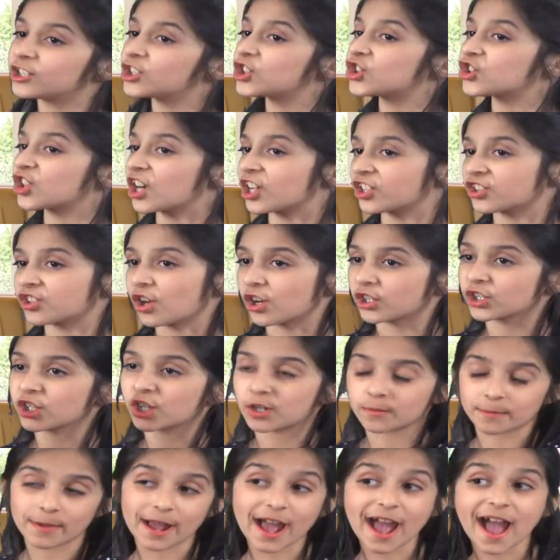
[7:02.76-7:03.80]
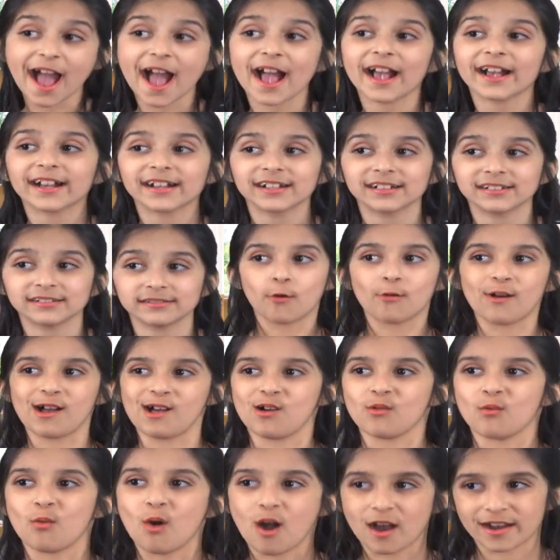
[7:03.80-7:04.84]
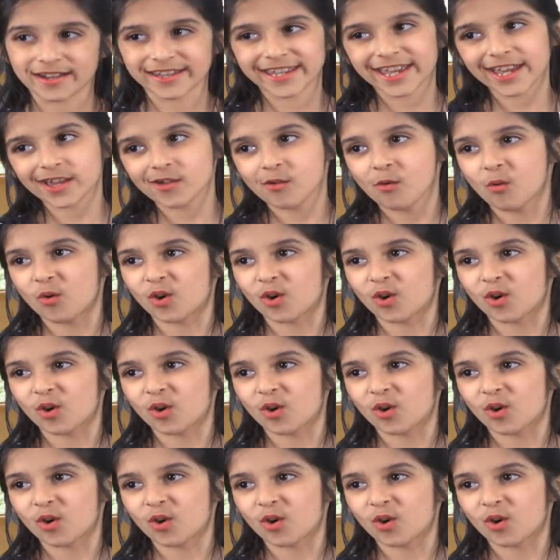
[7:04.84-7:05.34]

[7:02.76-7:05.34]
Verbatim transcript: the stress on your back while walking